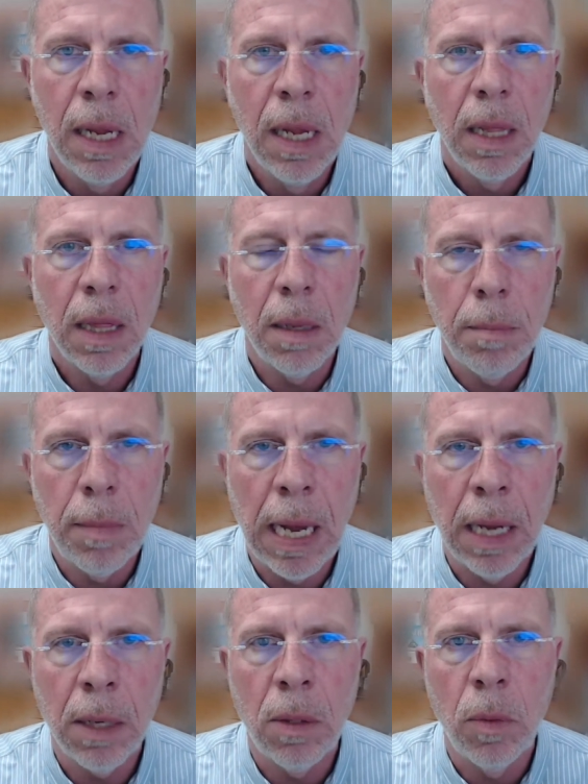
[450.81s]
the
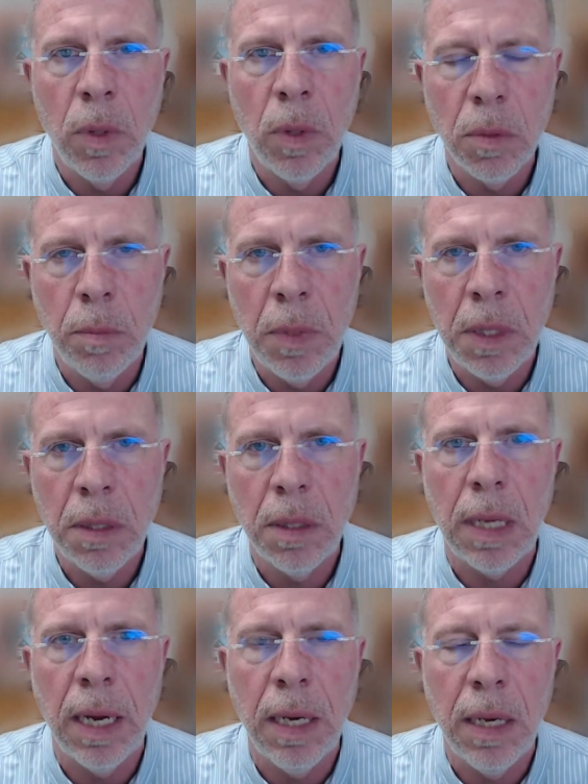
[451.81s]
model was
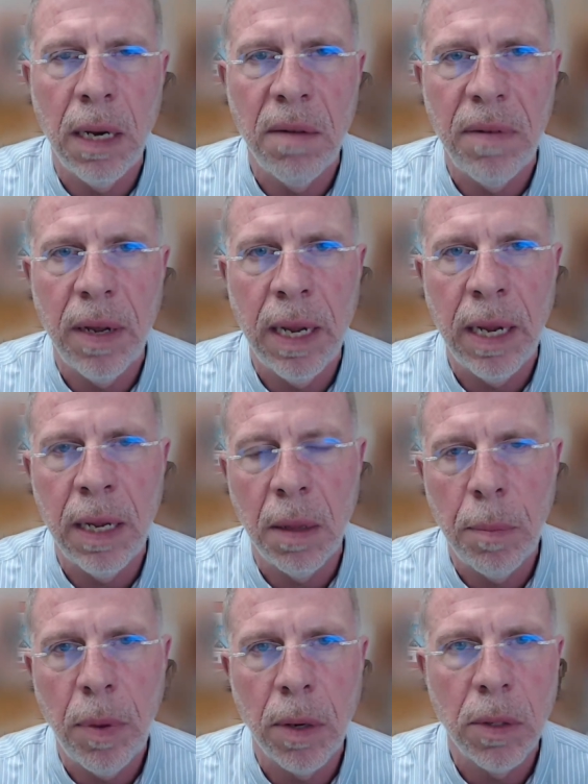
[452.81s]
misidentifying the
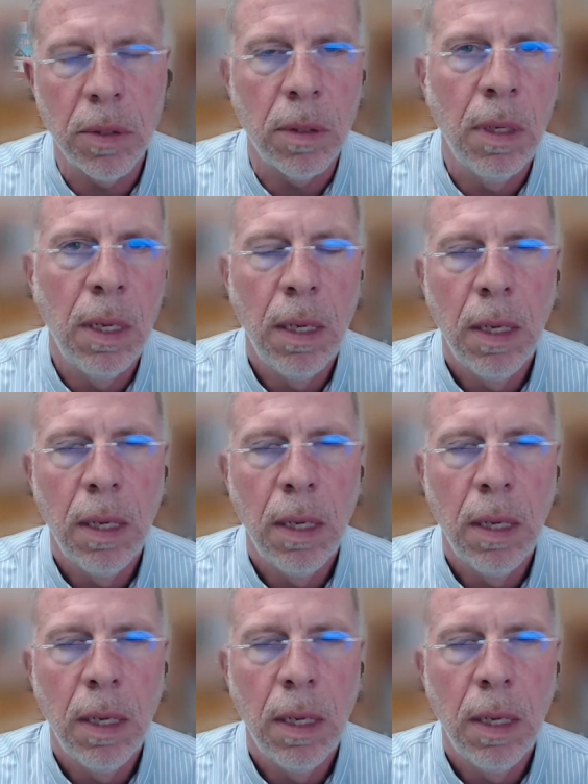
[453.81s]
parcel